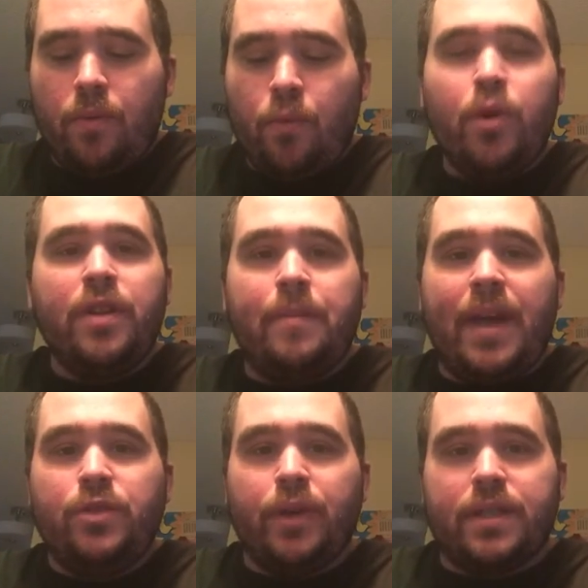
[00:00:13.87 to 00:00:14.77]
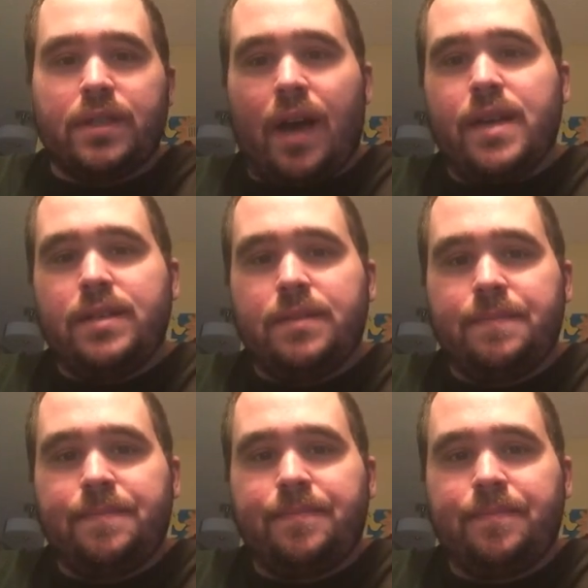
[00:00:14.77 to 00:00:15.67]
We're in the Matrix, guys.
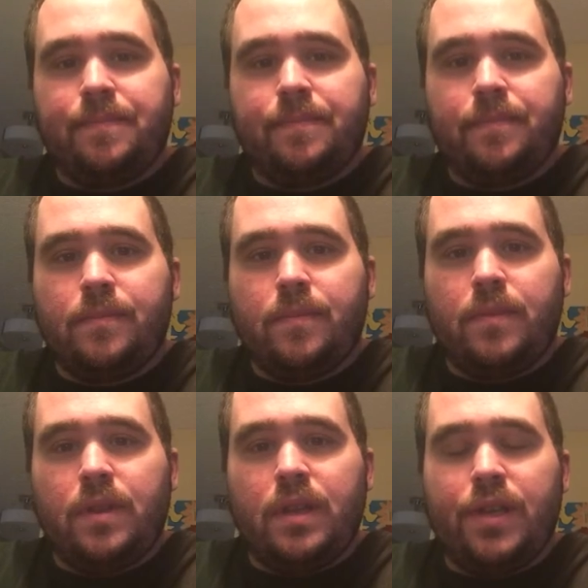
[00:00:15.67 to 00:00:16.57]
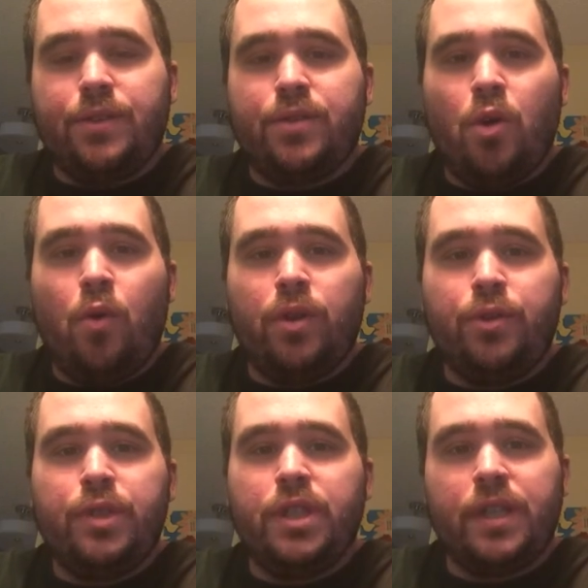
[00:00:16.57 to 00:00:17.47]
There's no
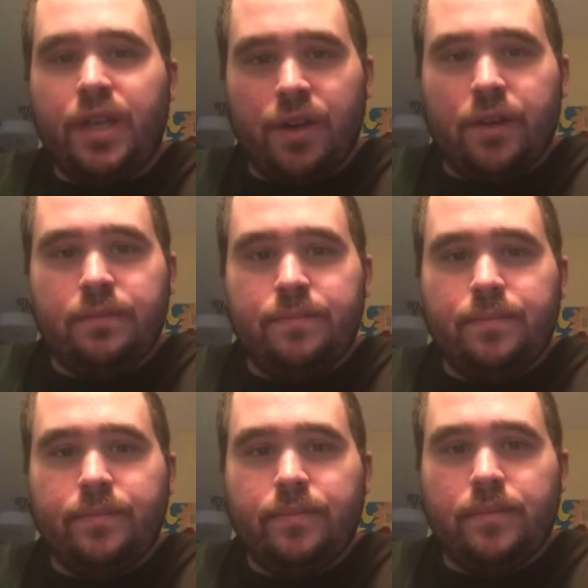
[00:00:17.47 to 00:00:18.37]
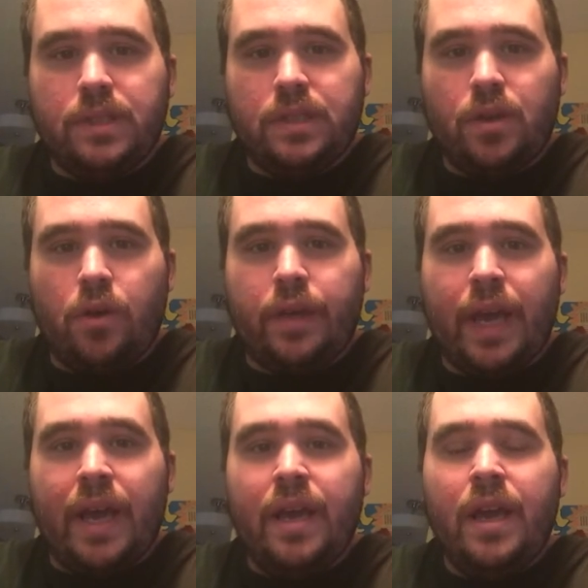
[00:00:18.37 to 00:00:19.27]
illusion here.
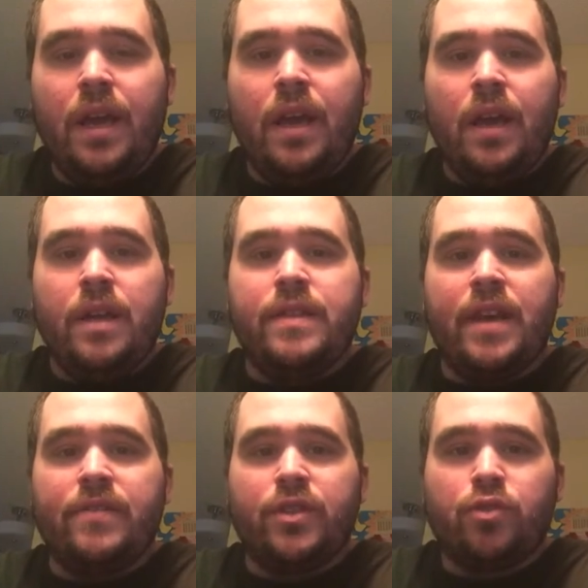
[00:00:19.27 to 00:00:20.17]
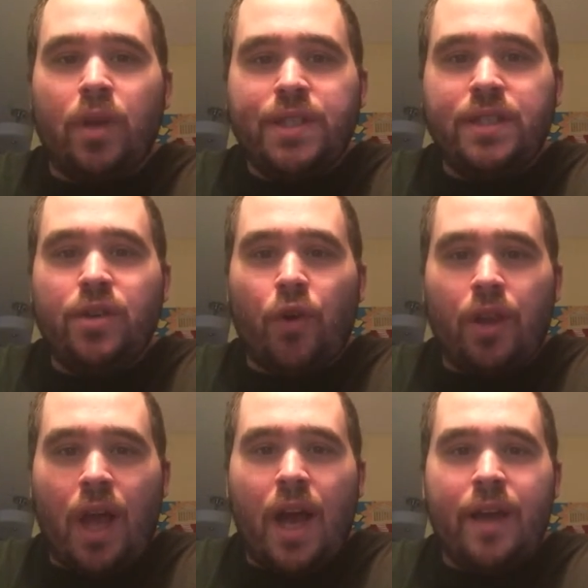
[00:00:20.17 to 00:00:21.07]
Okay? They've entrusted our
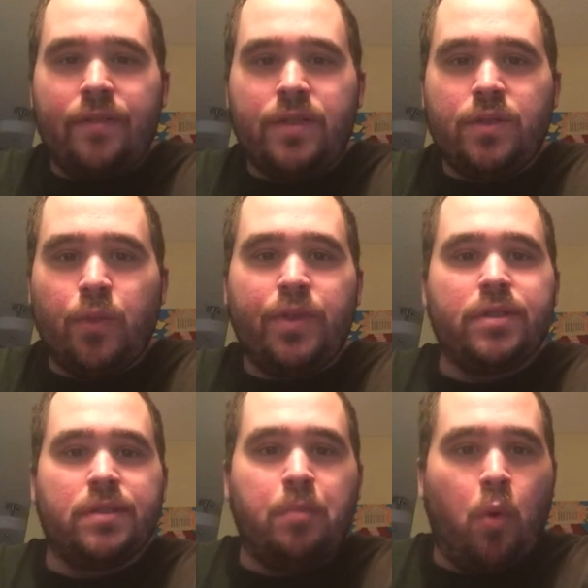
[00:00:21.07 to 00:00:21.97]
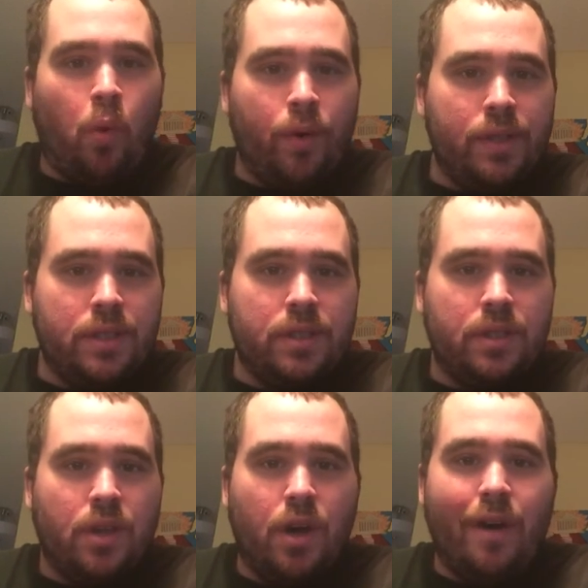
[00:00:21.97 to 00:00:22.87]
lives with the support
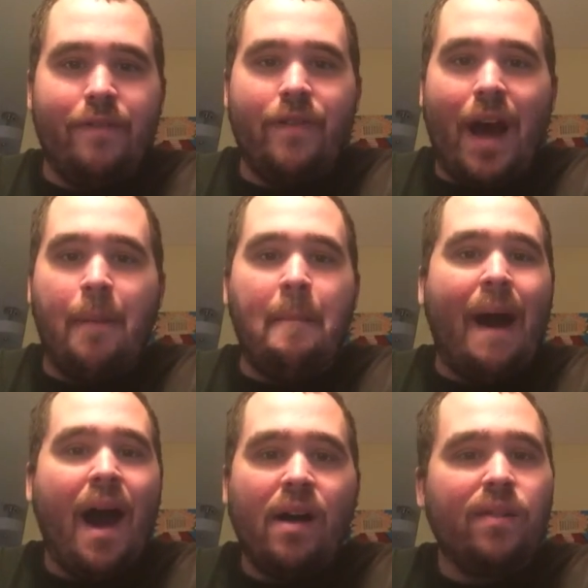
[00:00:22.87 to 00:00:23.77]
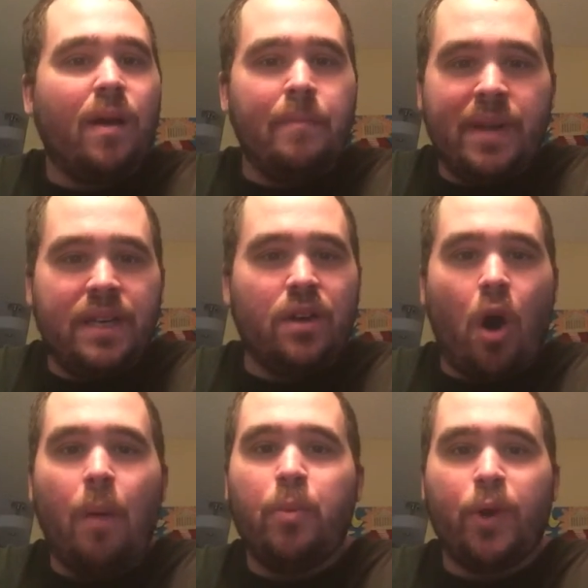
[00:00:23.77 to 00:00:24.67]
of a mile-a-minute
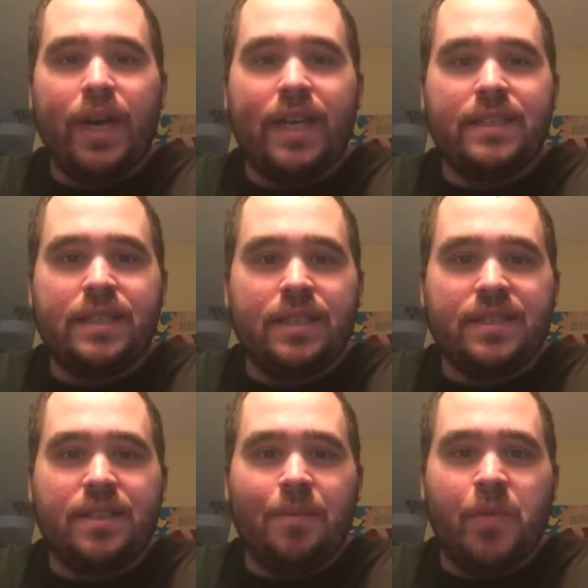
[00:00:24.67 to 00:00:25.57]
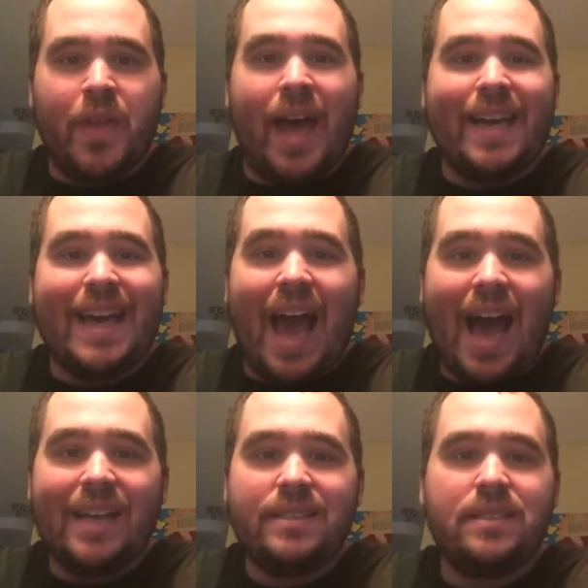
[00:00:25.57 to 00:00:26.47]
operating system that
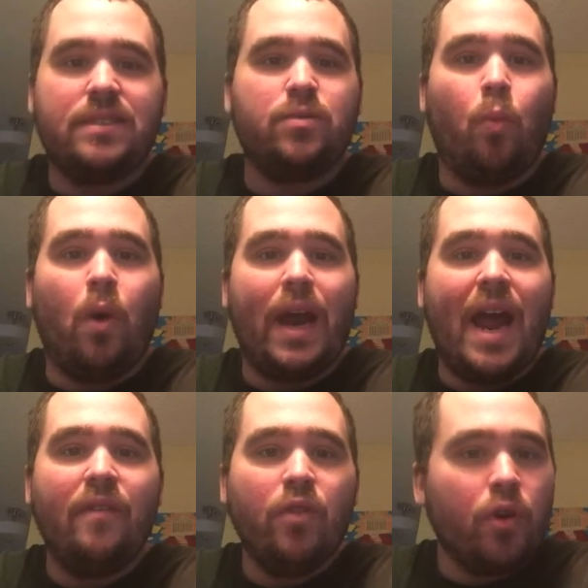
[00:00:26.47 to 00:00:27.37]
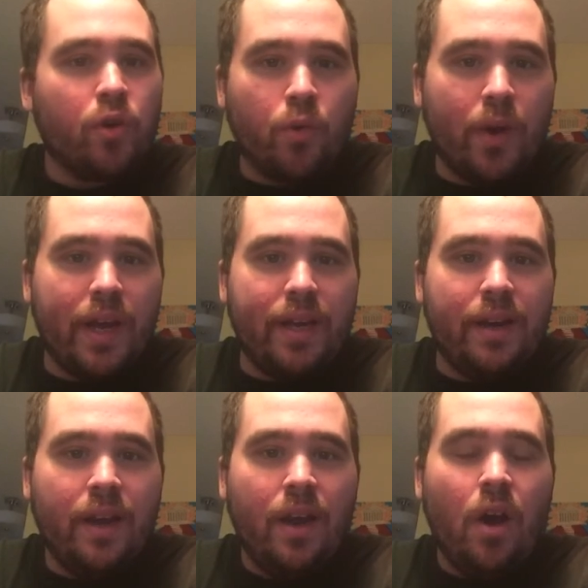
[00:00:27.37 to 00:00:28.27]
casts whatever grid